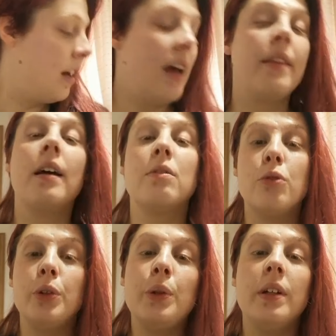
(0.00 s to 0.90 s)
And that
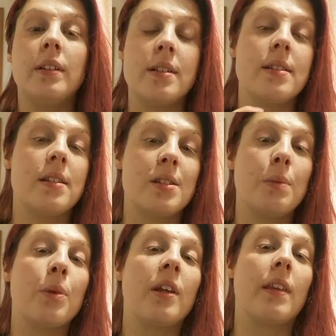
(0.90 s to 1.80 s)
rootedness is
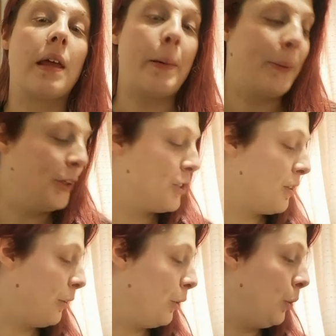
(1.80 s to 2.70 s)
something that a
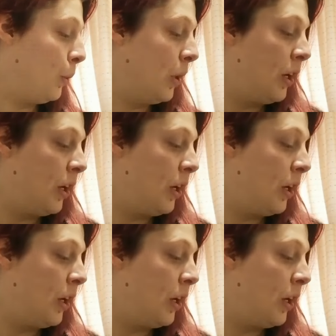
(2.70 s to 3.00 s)
person who